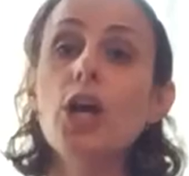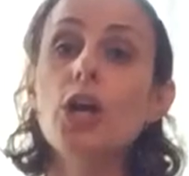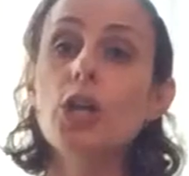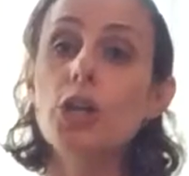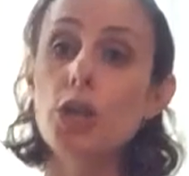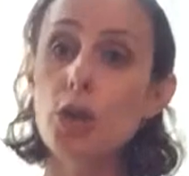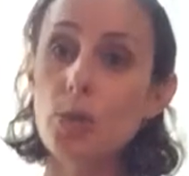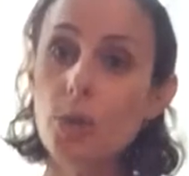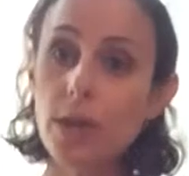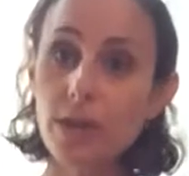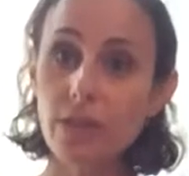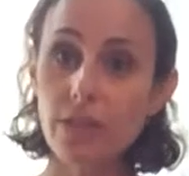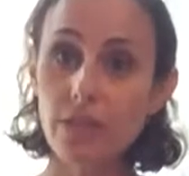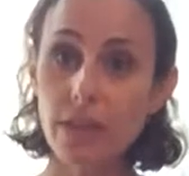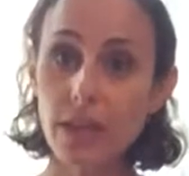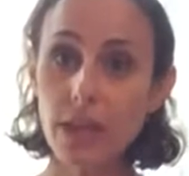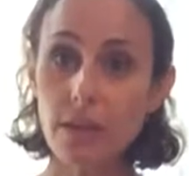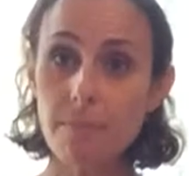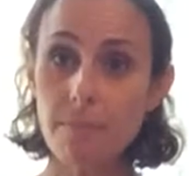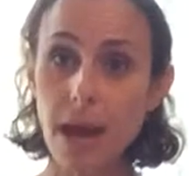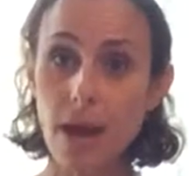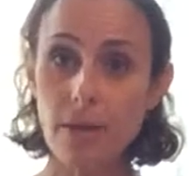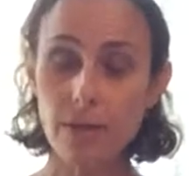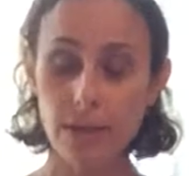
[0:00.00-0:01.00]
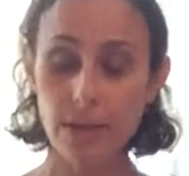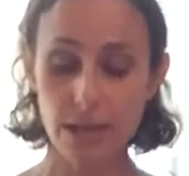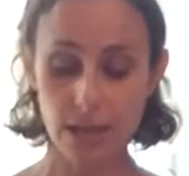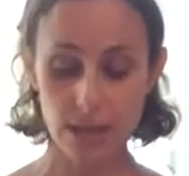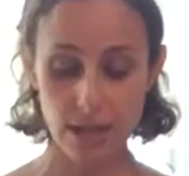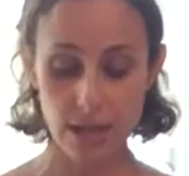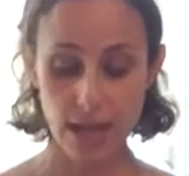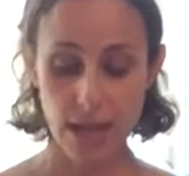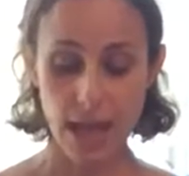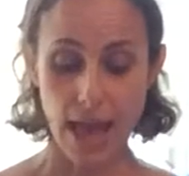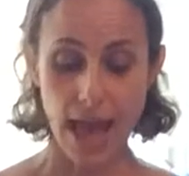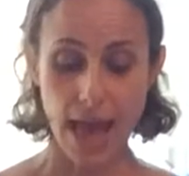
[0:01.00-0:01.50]
You can think about
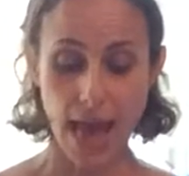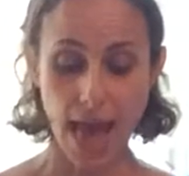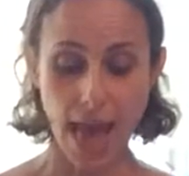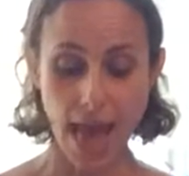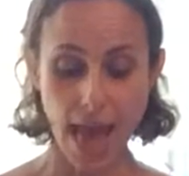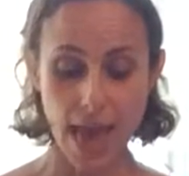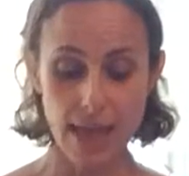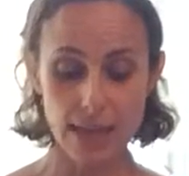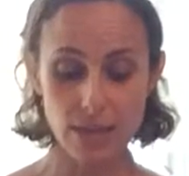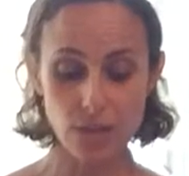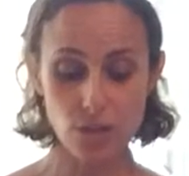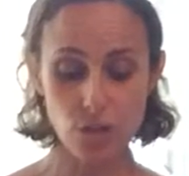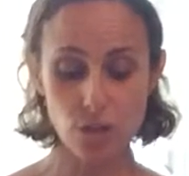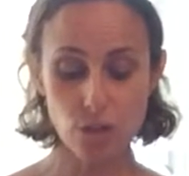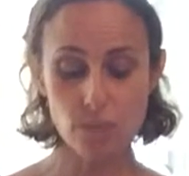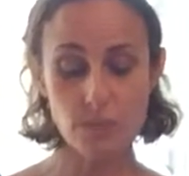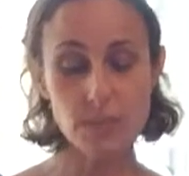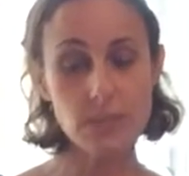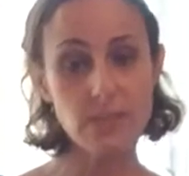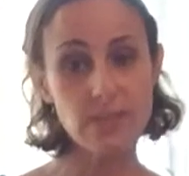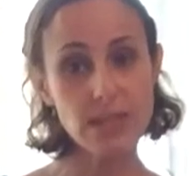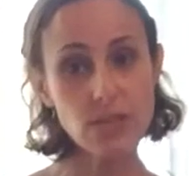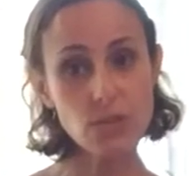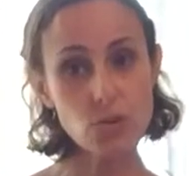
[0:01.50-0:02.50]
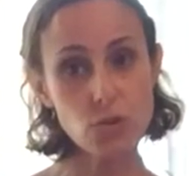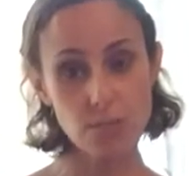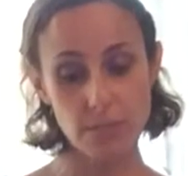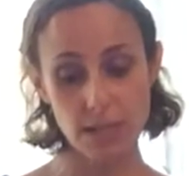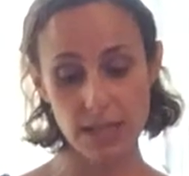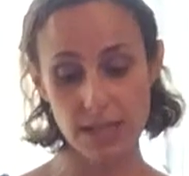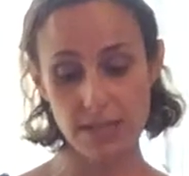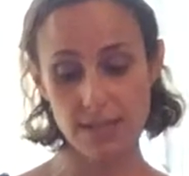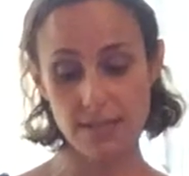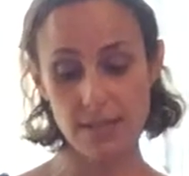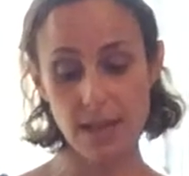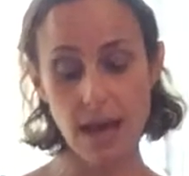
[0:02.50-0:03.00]
it in terms of
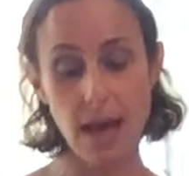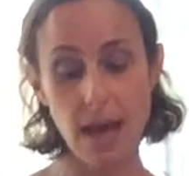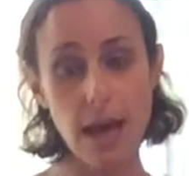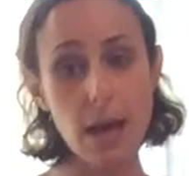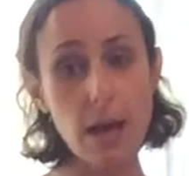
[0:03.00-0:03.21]
instruments.